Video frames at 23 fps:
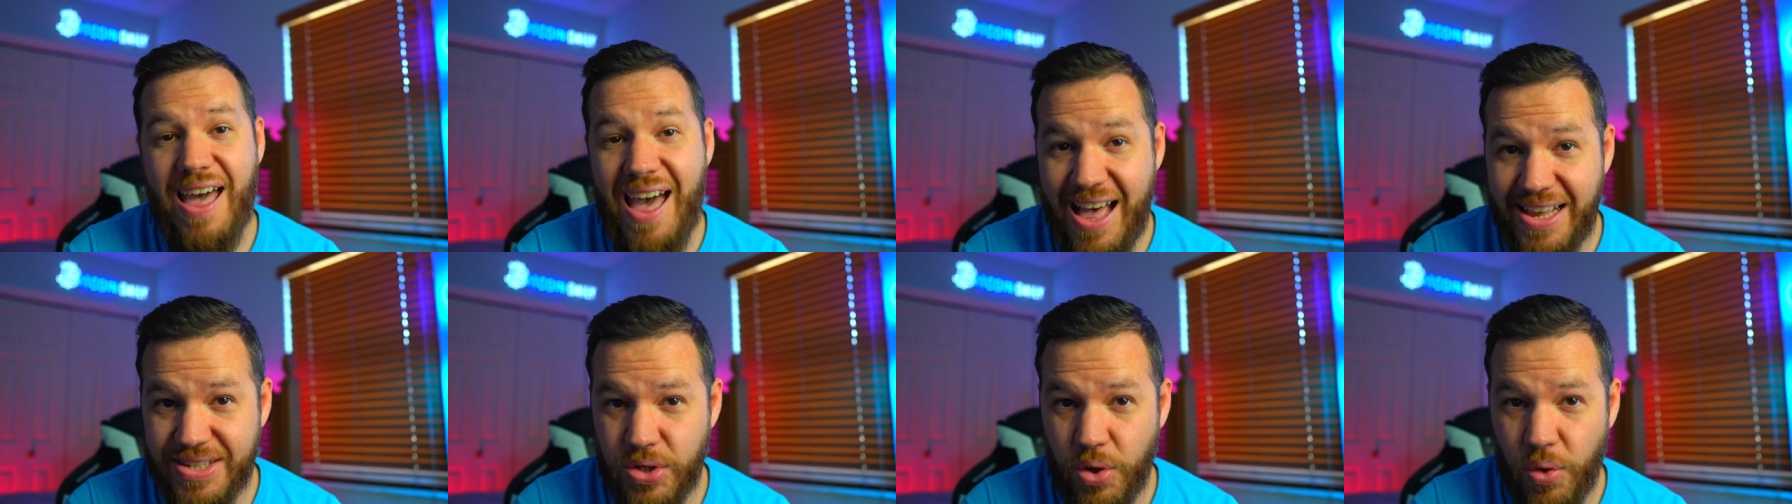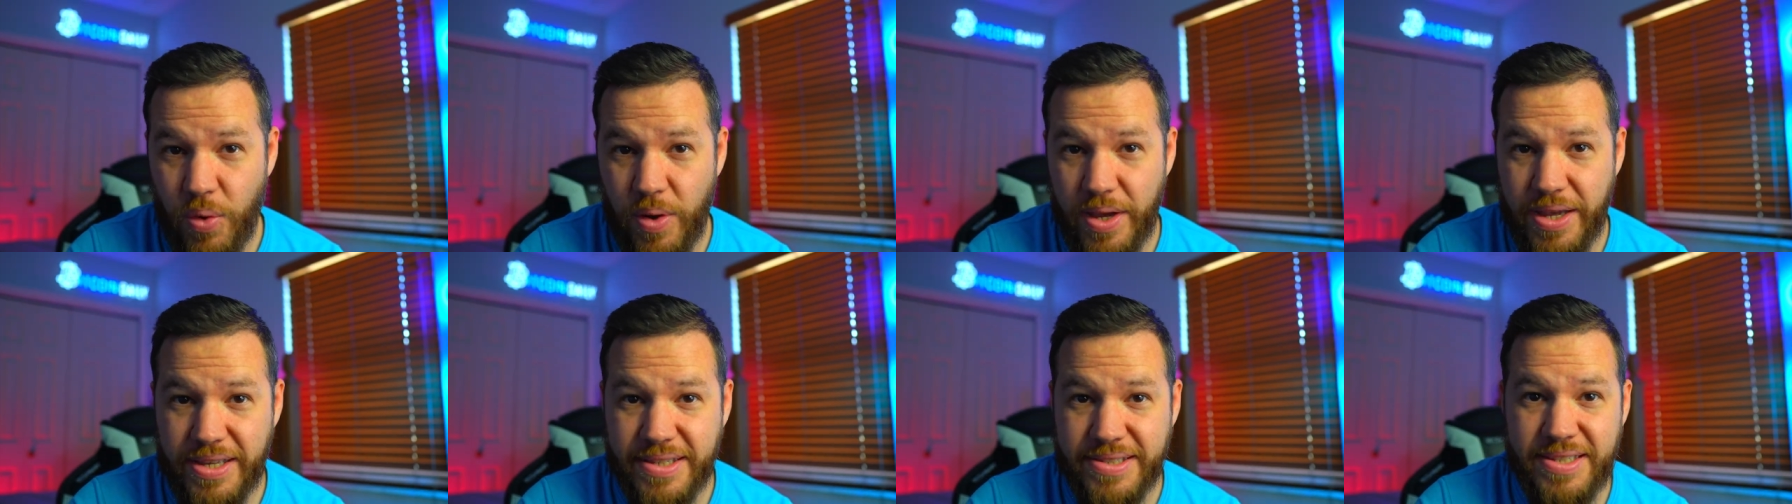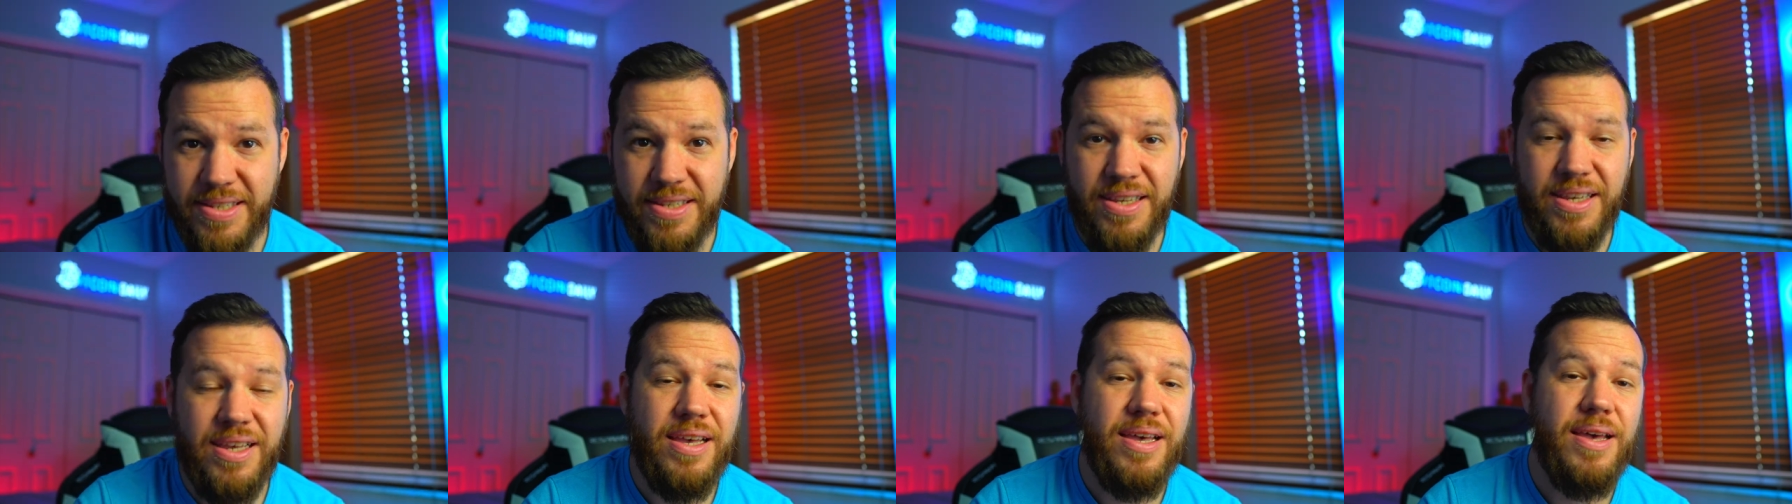As
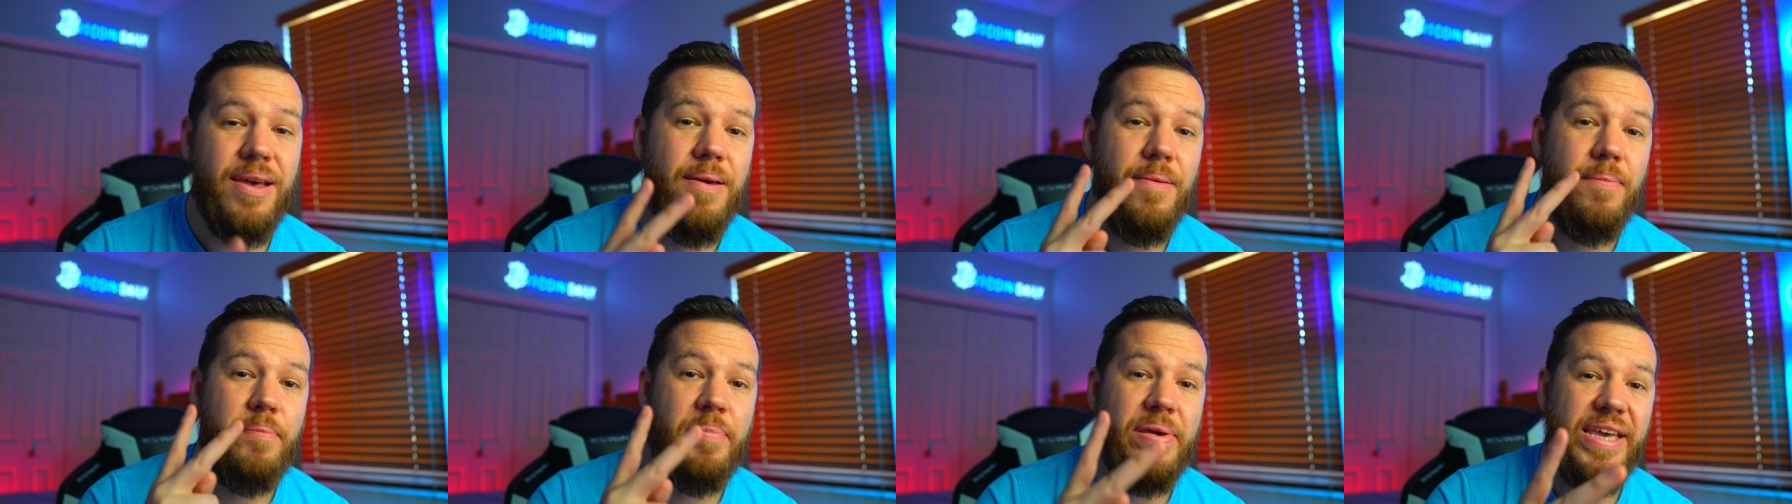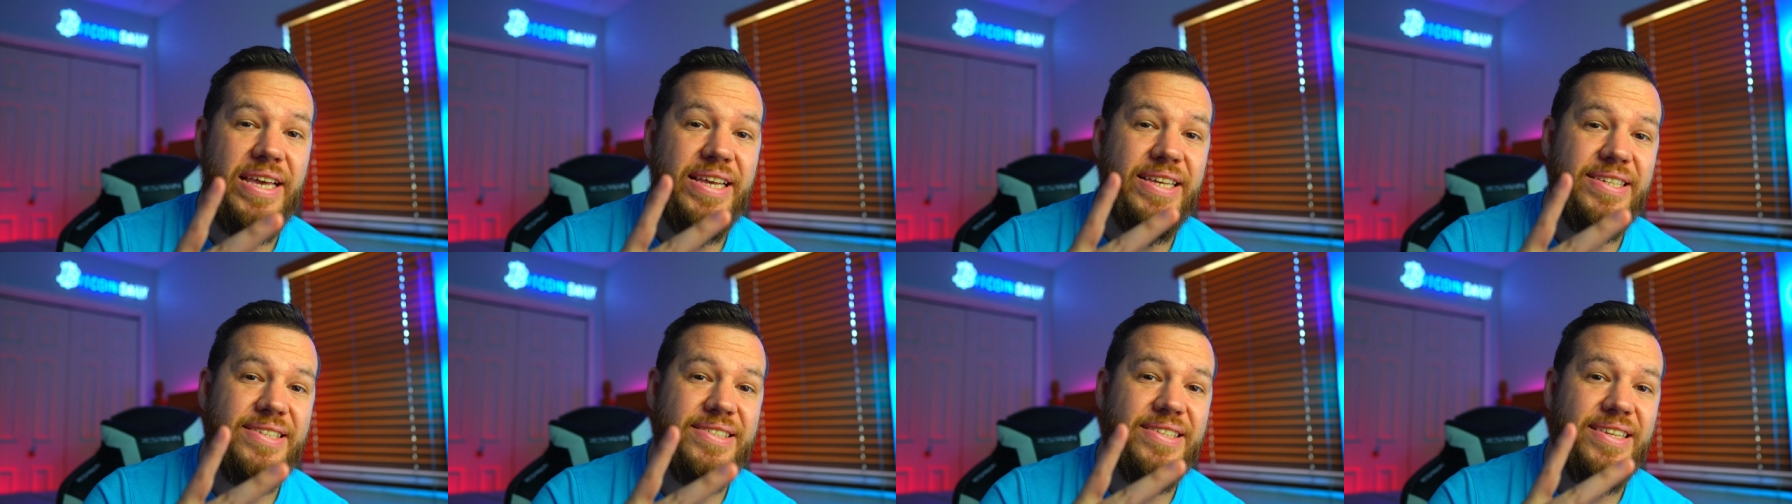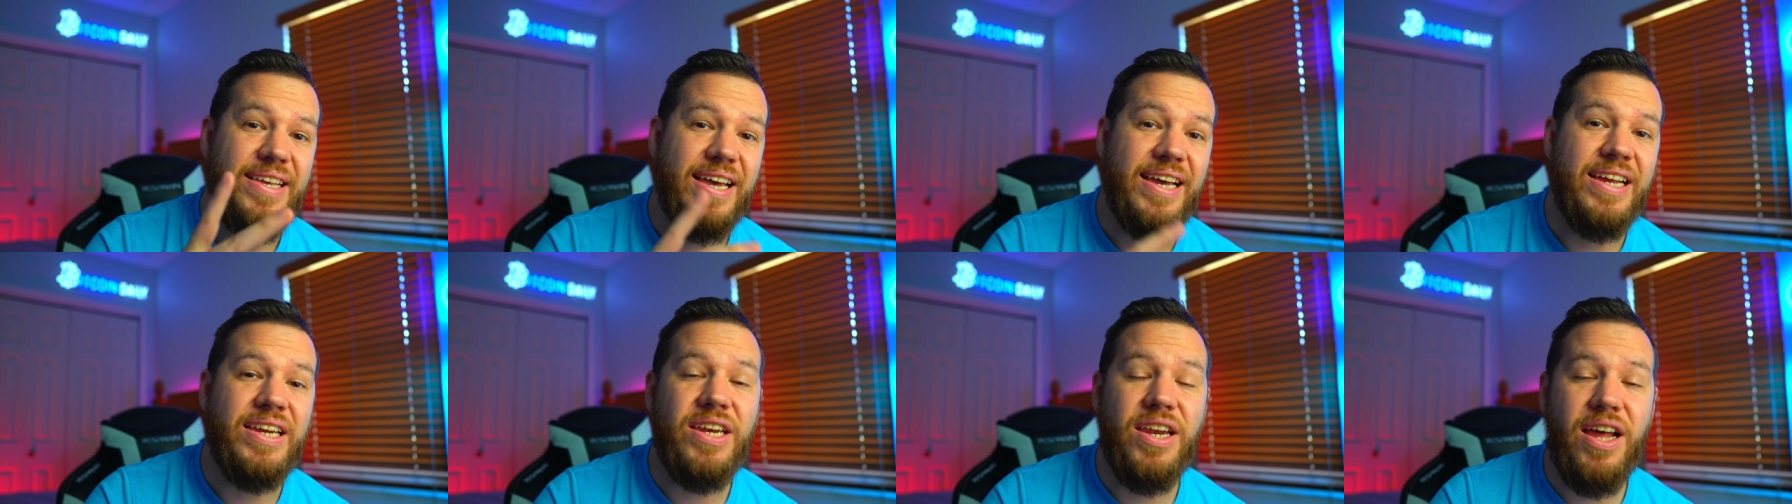always, peace,
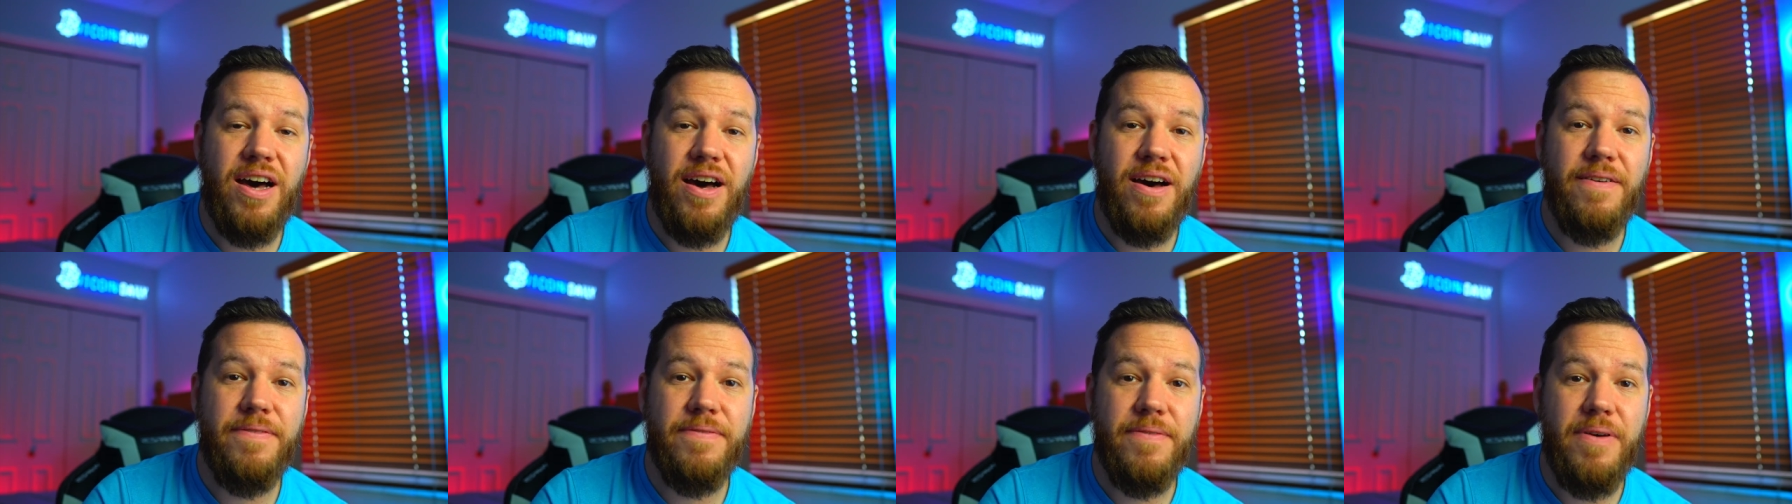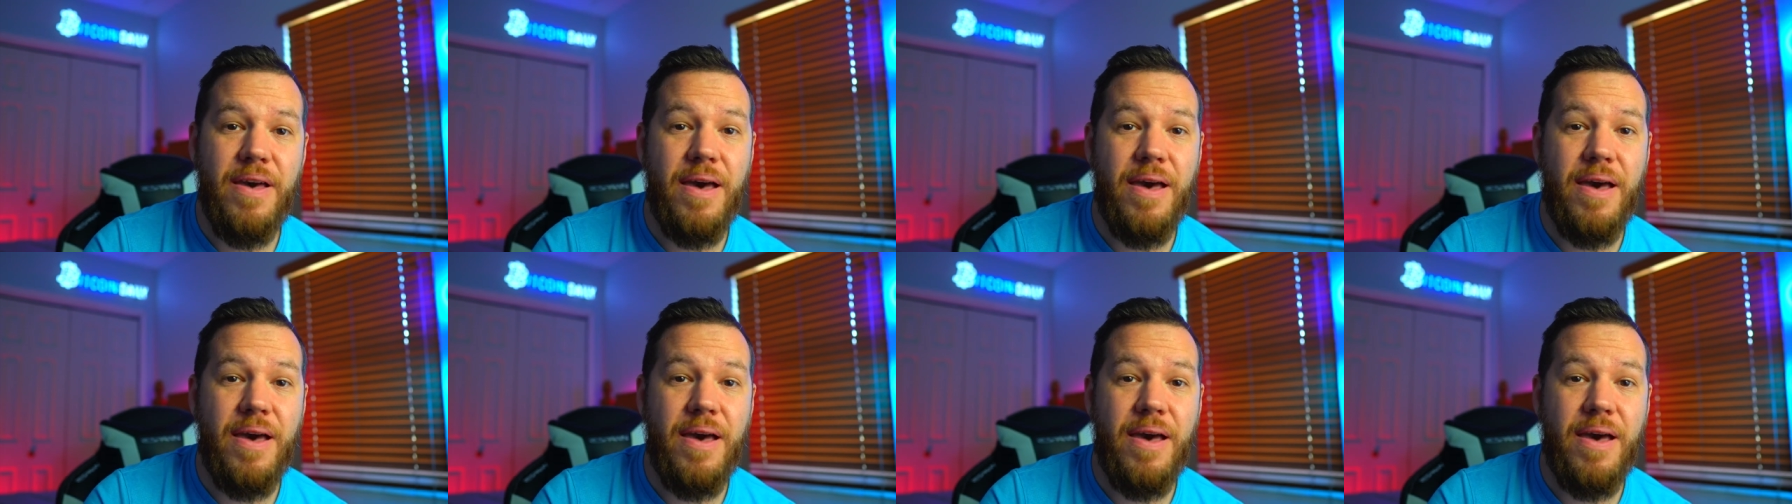and love.